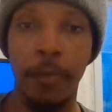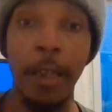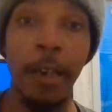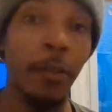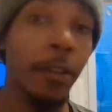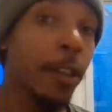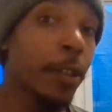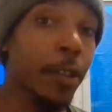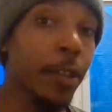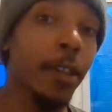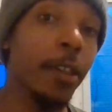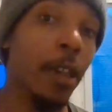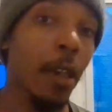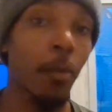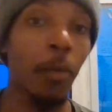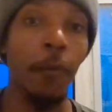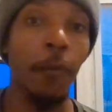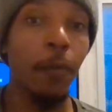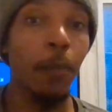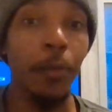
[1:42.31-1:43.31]
Now, this is
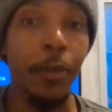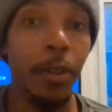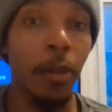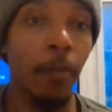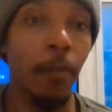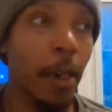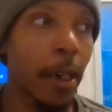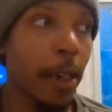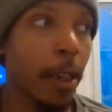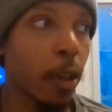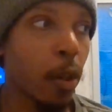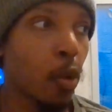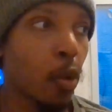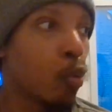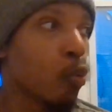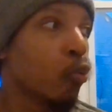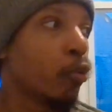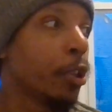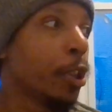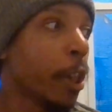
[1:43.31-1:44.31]
coming from somebody
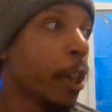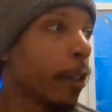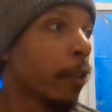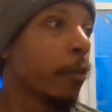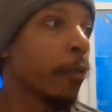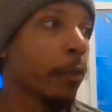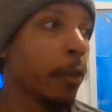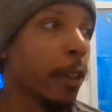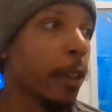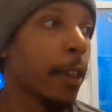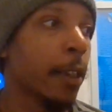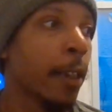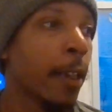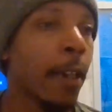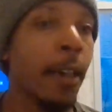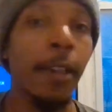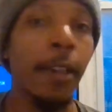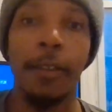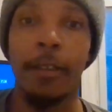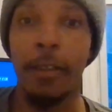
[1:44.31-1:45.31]
who
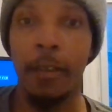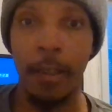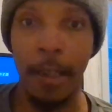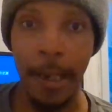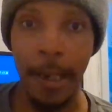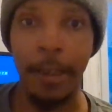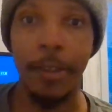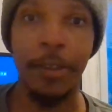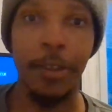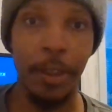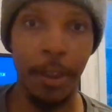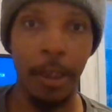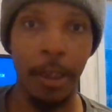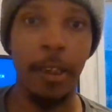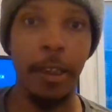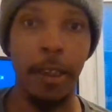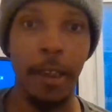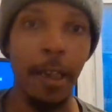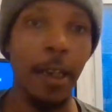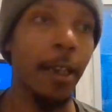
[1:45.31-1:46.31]
genuinely likes
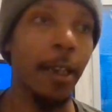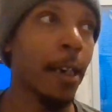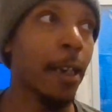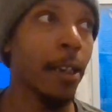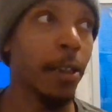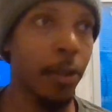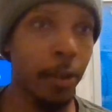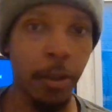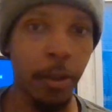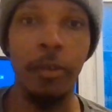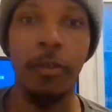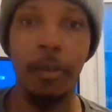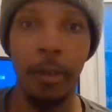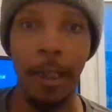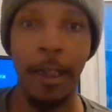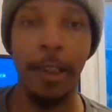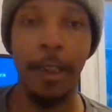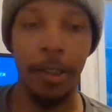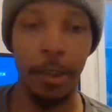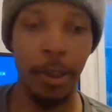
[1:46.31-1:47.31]
Sunny, and I do
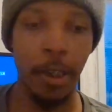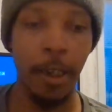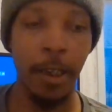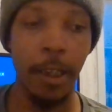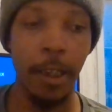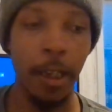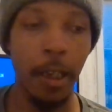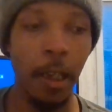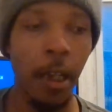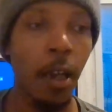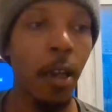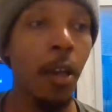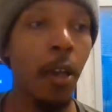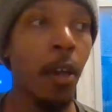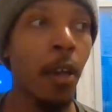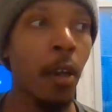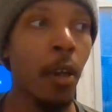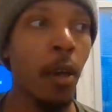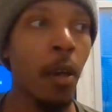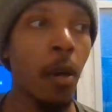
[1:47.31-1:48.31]
like Sunny,
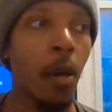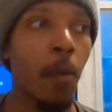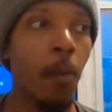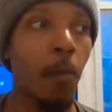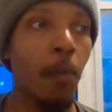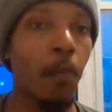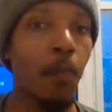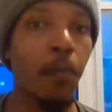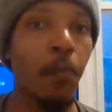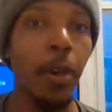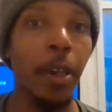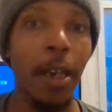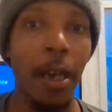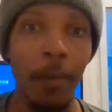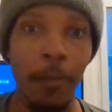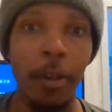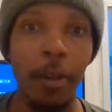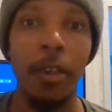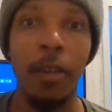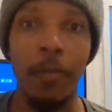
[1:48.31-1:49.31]
but
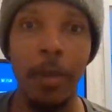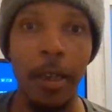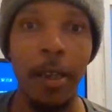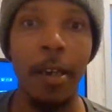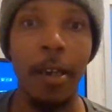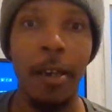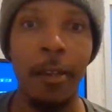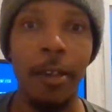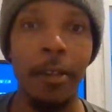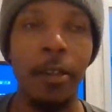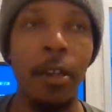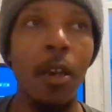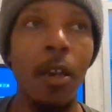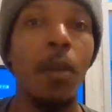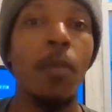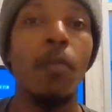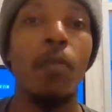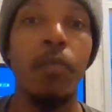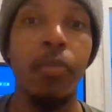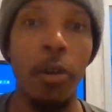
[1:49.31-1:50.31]
I'm going to be honest,
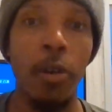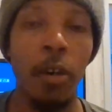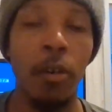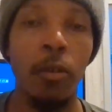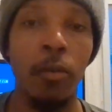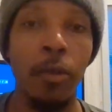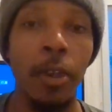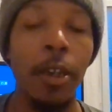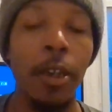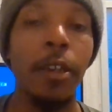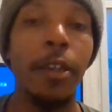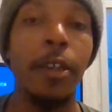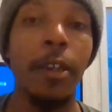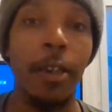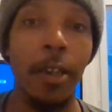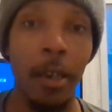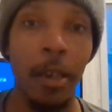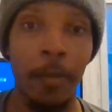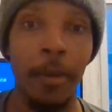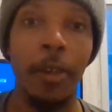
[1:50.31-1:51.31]
bro,
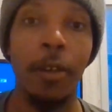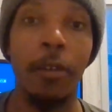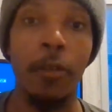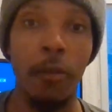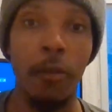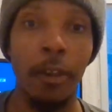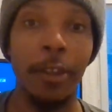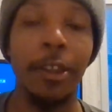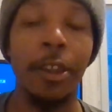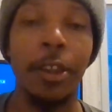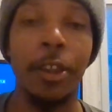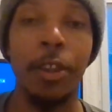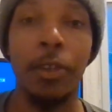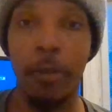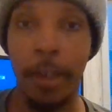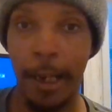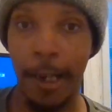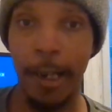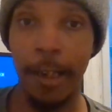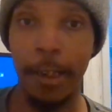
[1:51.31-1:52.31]
you're coming across as
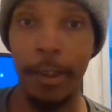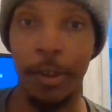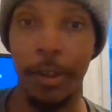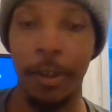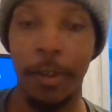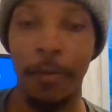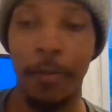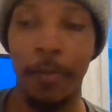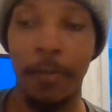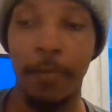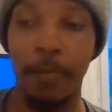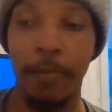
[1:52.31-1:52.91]
trash.